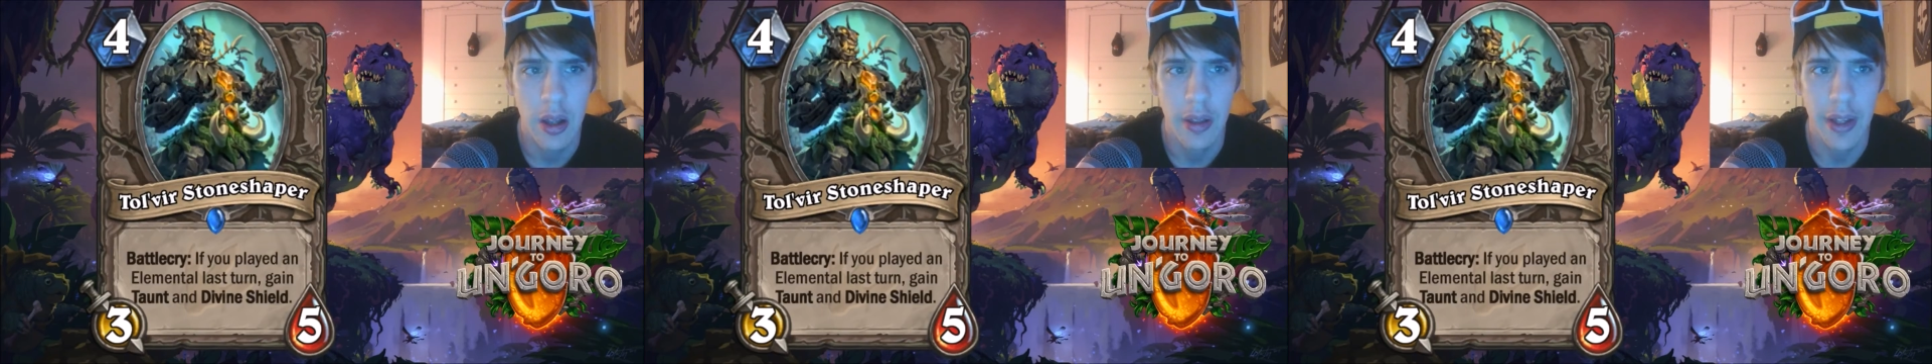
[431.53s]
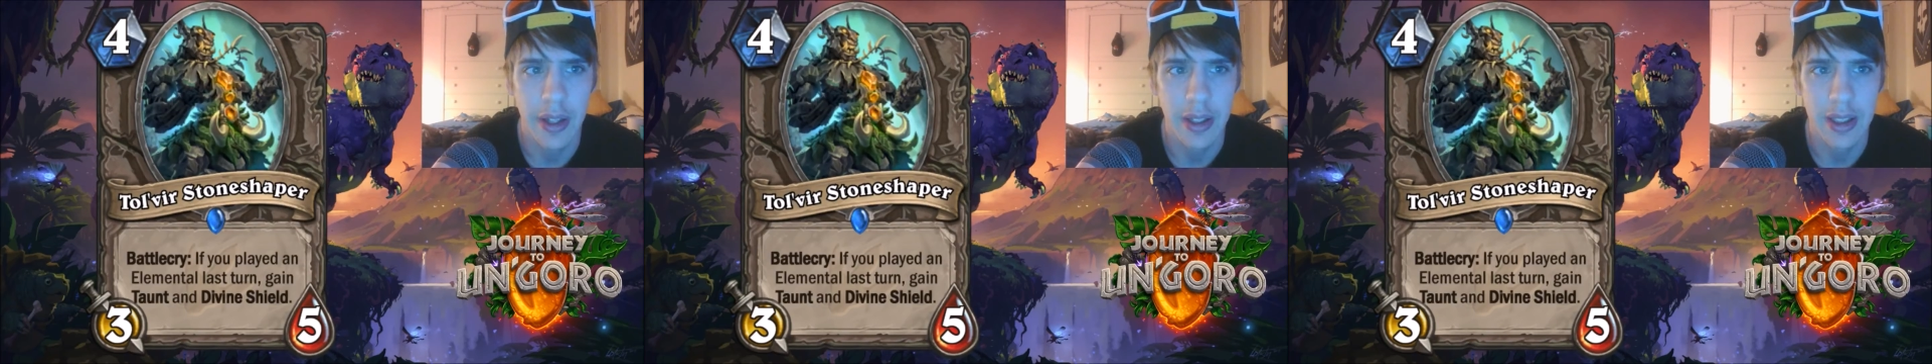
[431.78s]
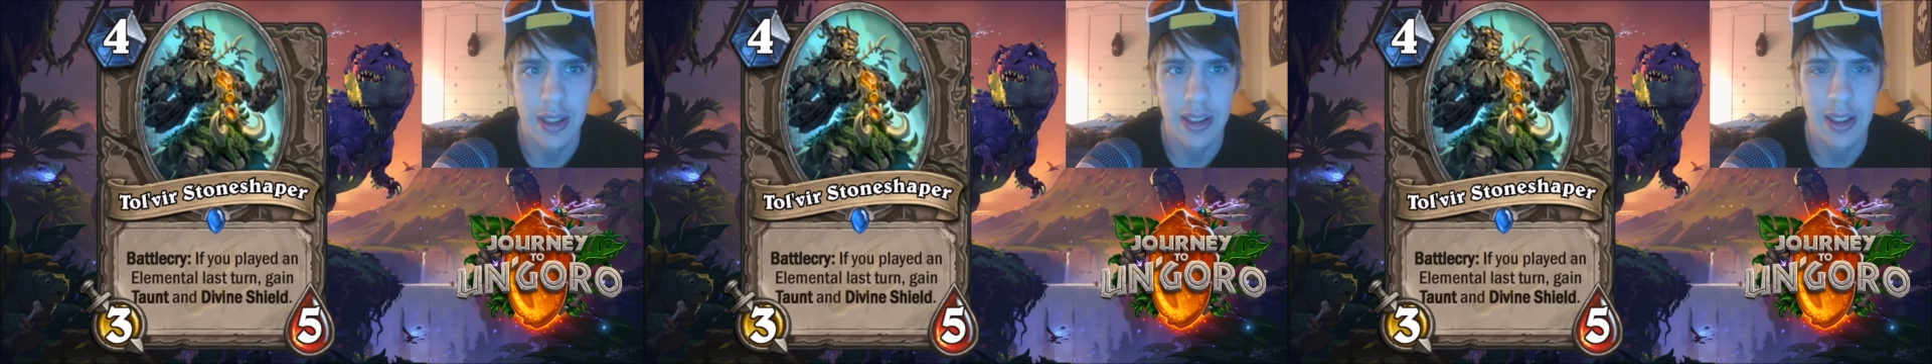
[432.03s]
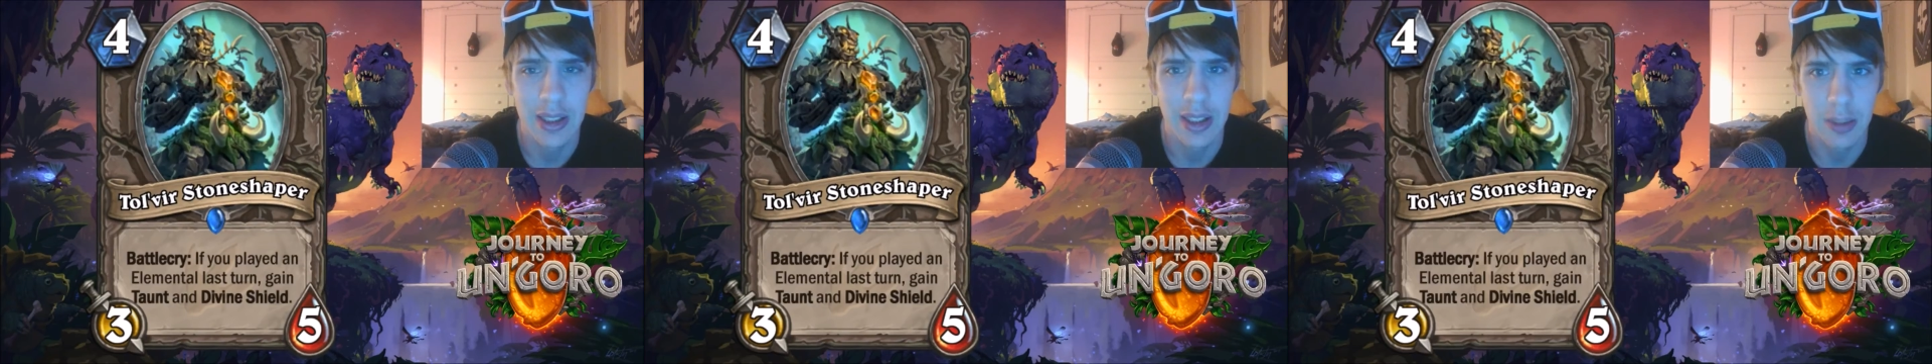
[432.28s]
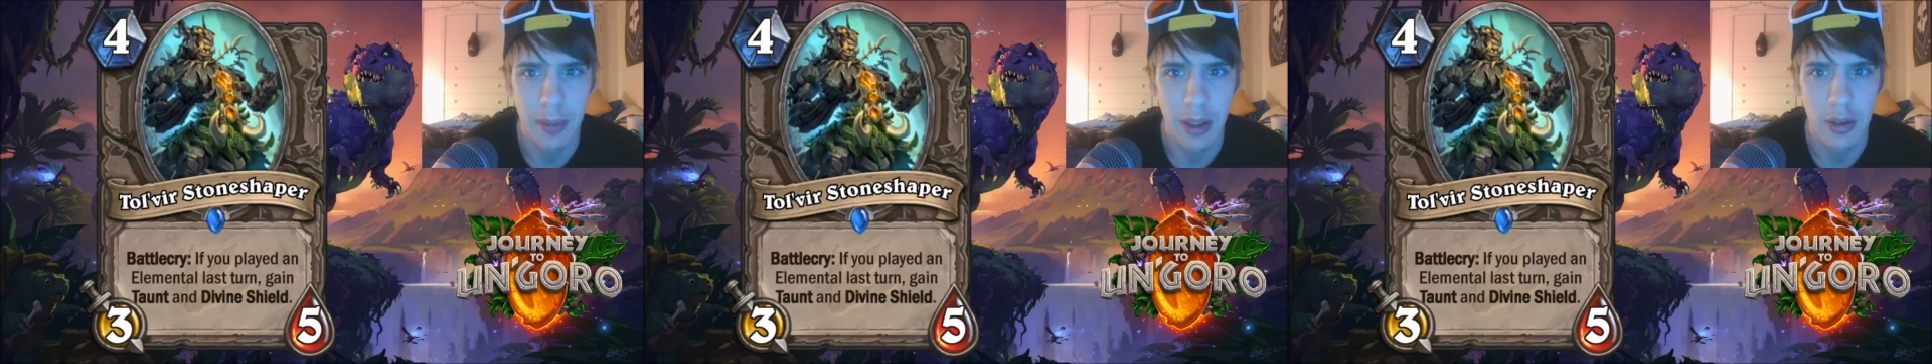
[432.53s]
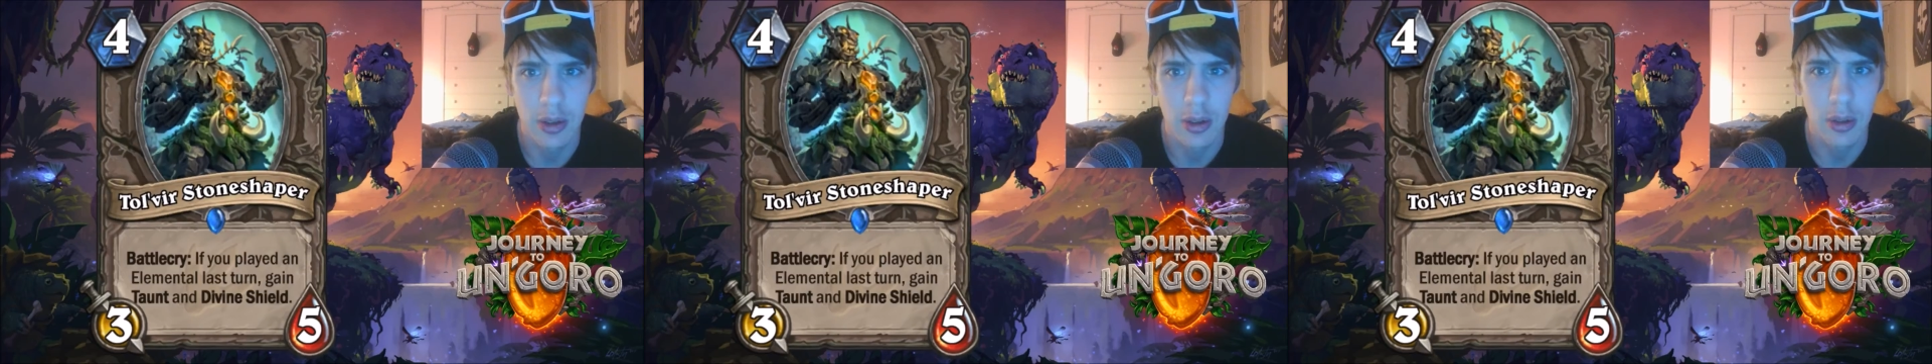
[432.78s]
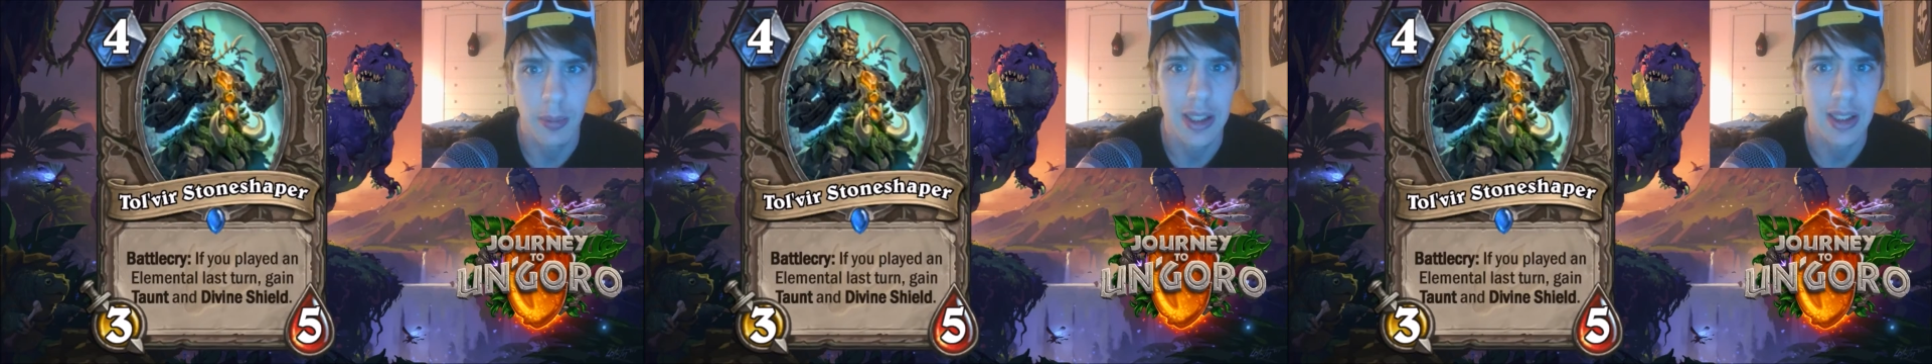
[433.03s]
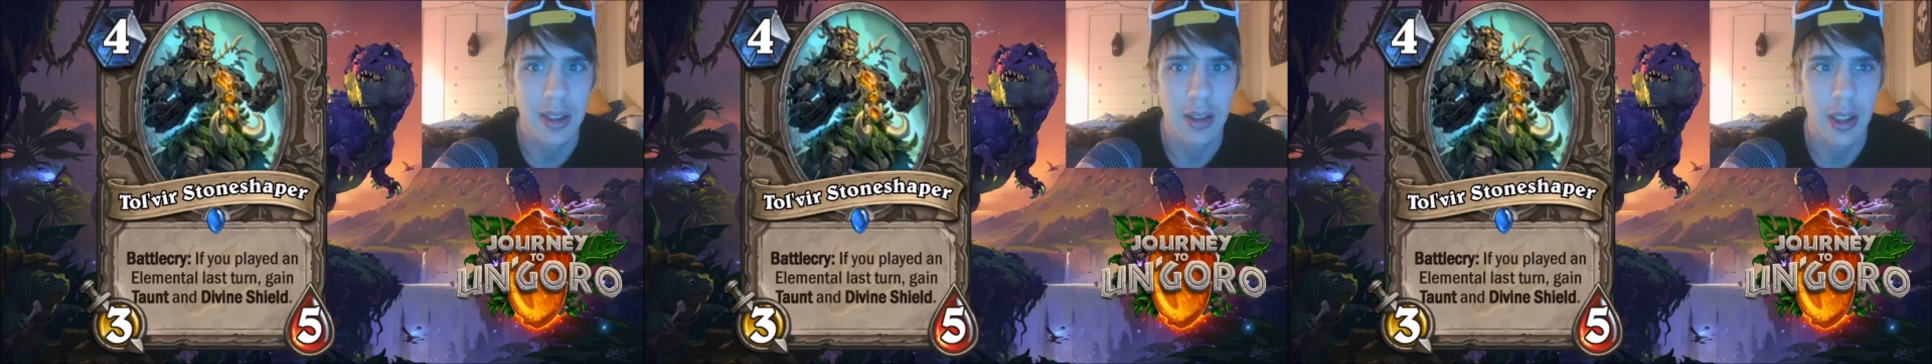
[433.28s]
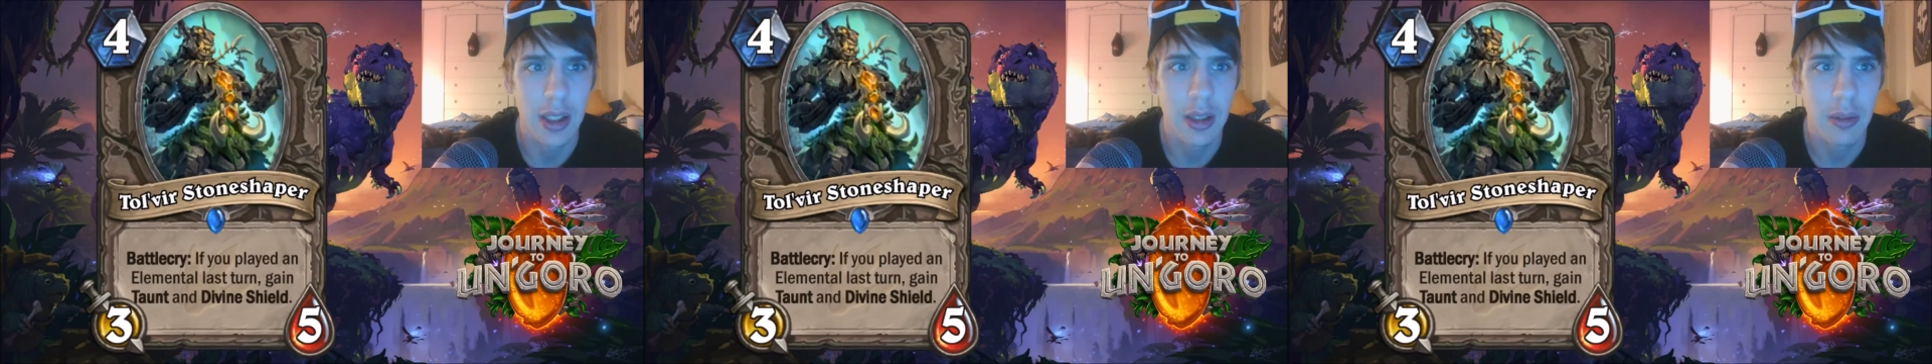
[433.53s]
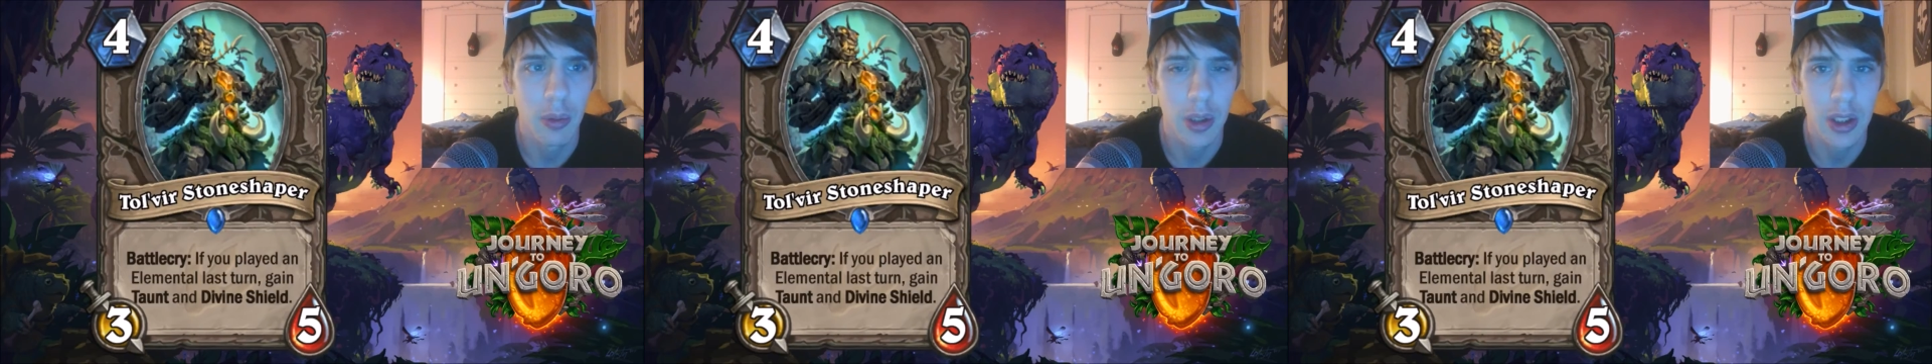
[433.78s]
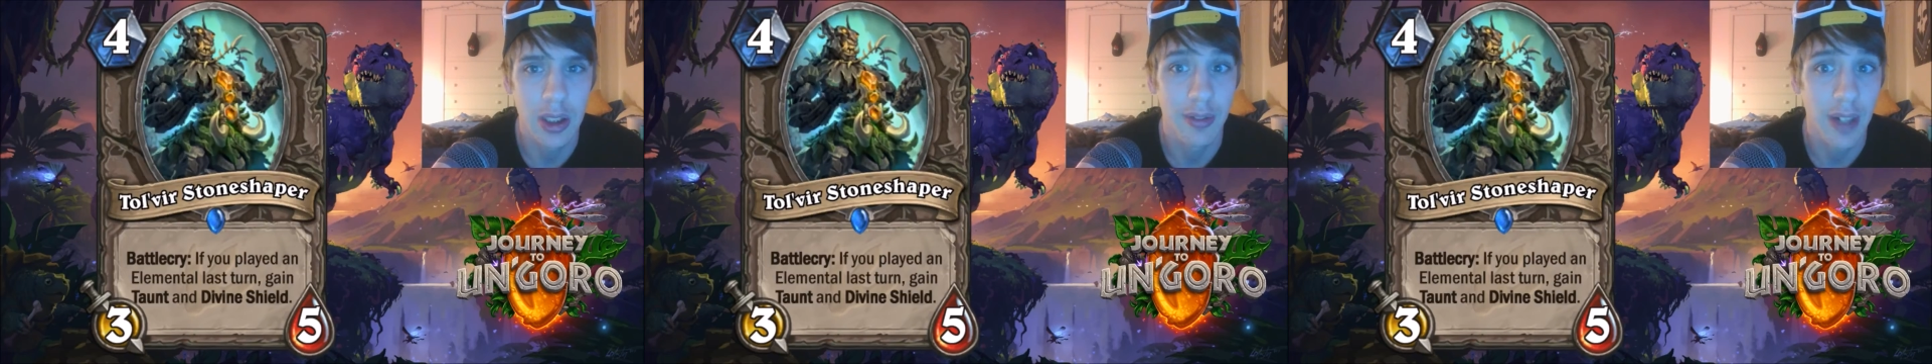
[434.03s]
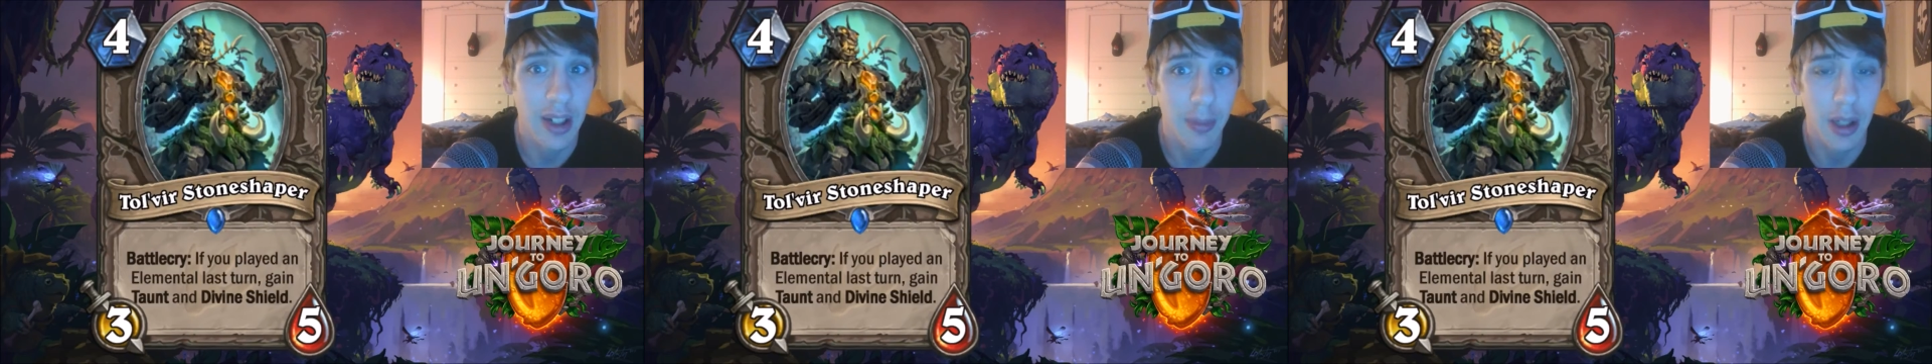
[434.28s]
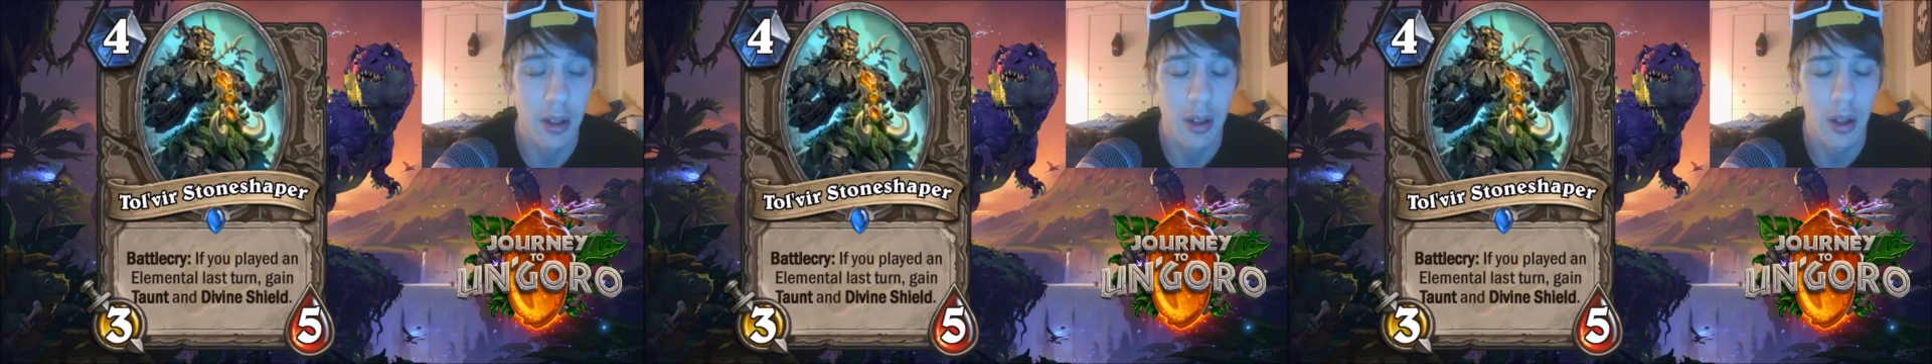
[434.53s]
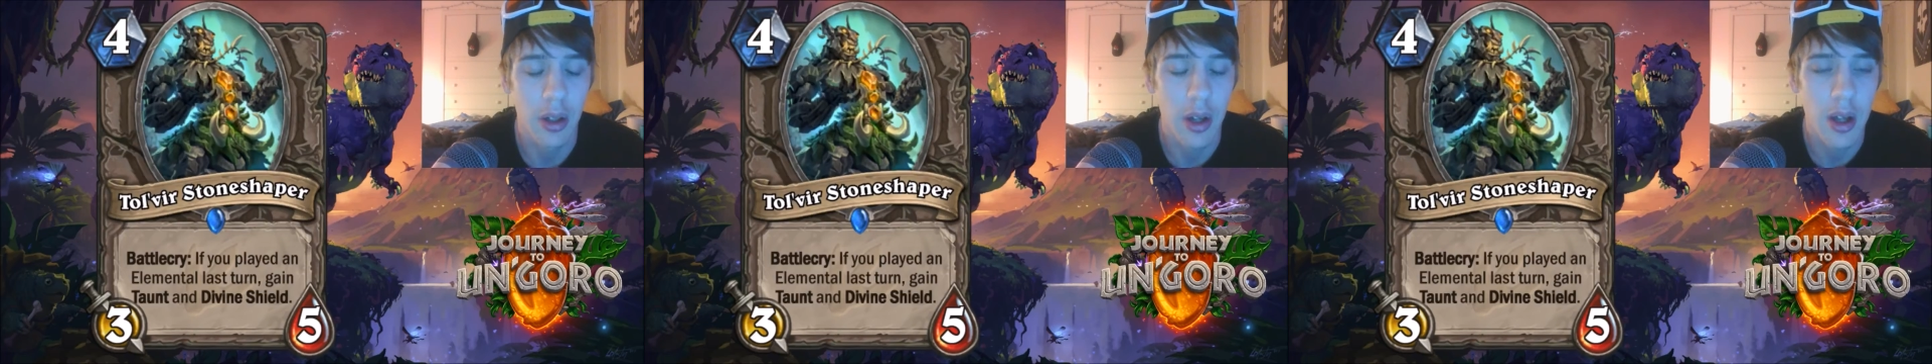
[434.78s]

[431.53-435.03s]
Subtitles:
That is Sledge Belcher, basically, which is a 5 mana card.